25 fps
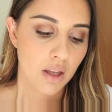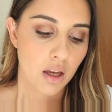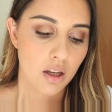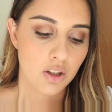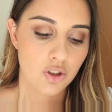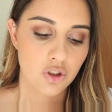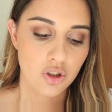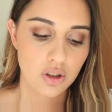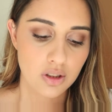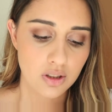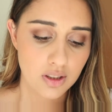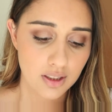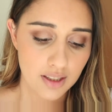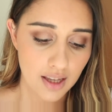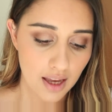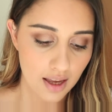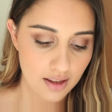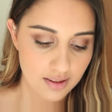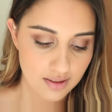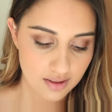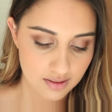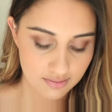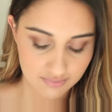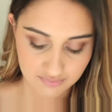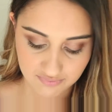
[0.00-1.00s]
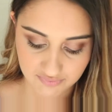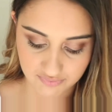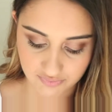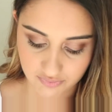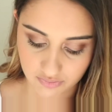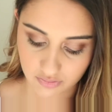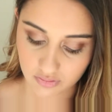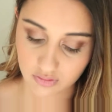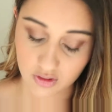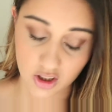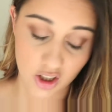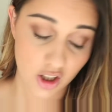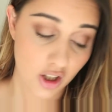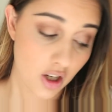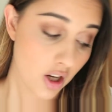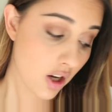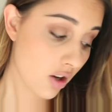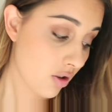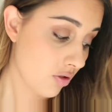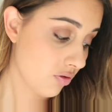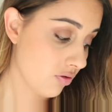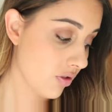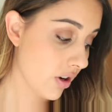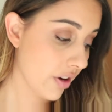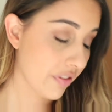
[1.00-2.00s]
just to get
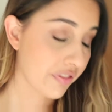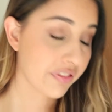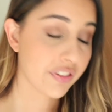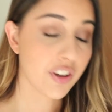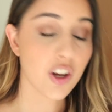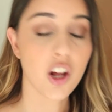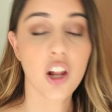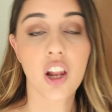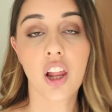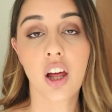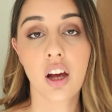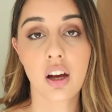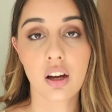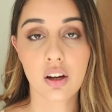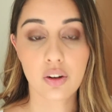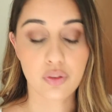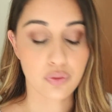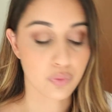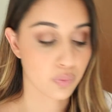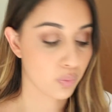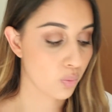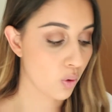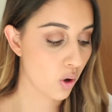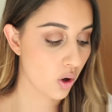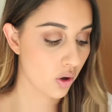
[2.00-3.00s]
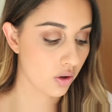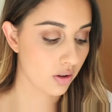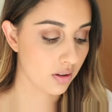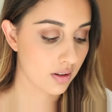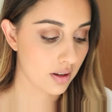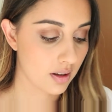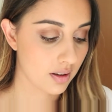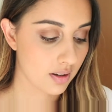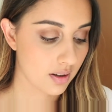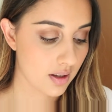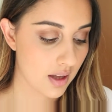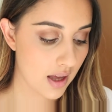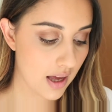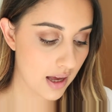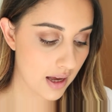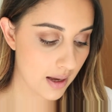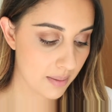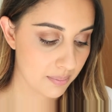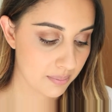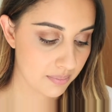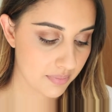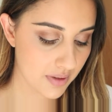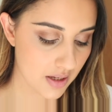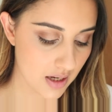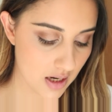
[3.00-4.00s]
a rough colour of what
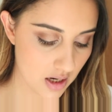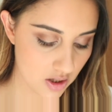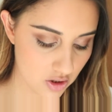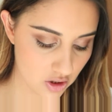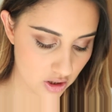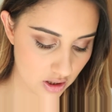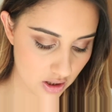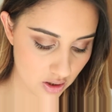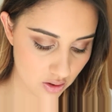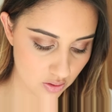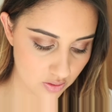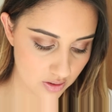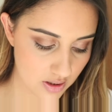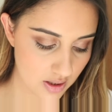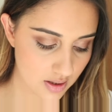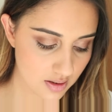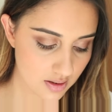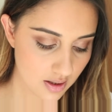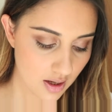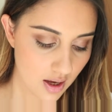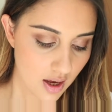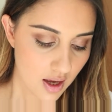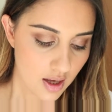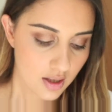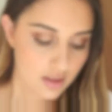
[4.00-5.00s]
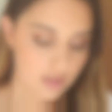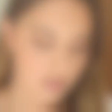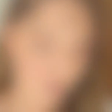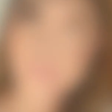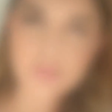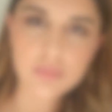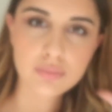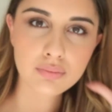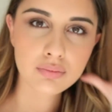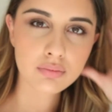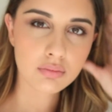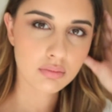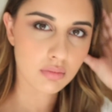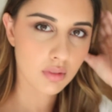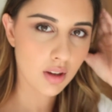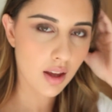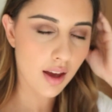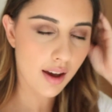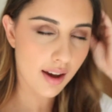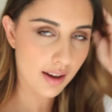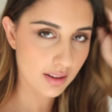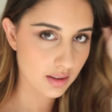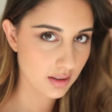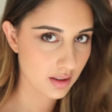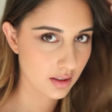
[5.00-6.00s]
he actually uses.
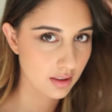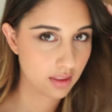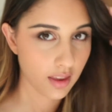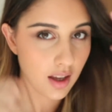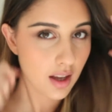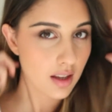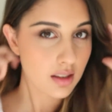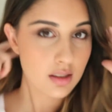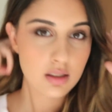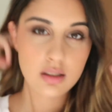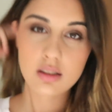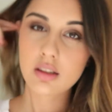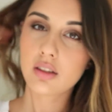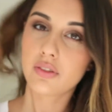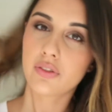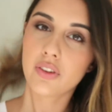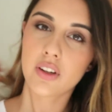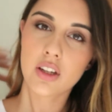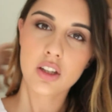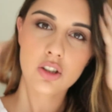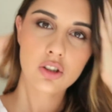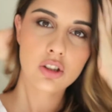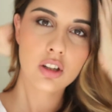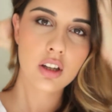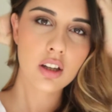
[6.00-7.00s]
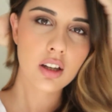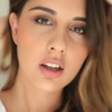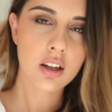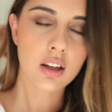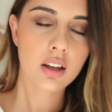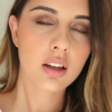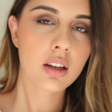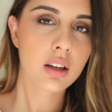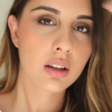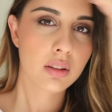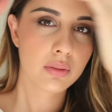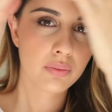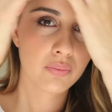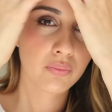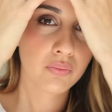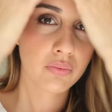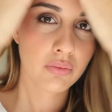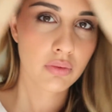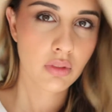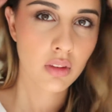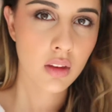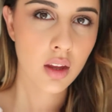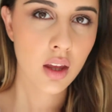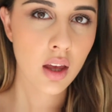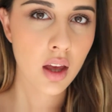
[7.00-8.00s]
And that's the finished look.
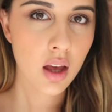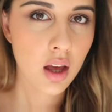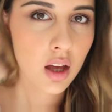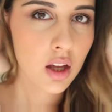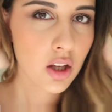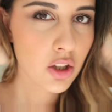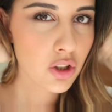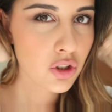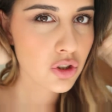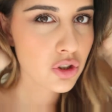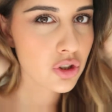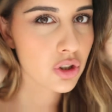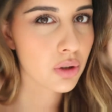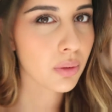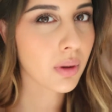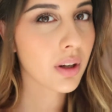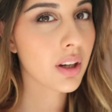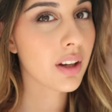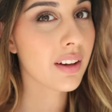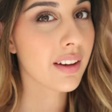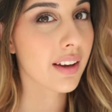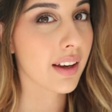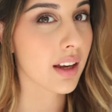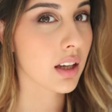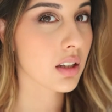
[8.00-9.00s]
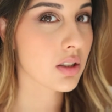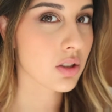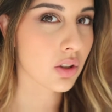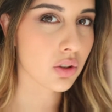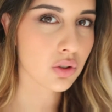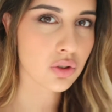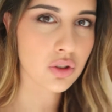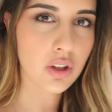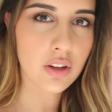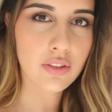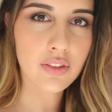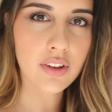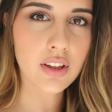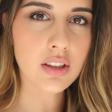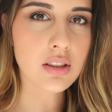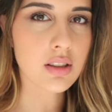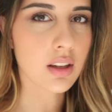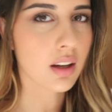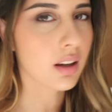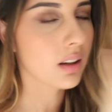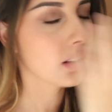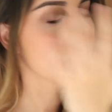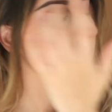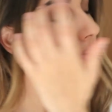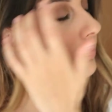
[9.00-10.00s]
Do I look like a Dolce
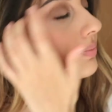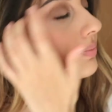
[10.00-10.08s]
Vita?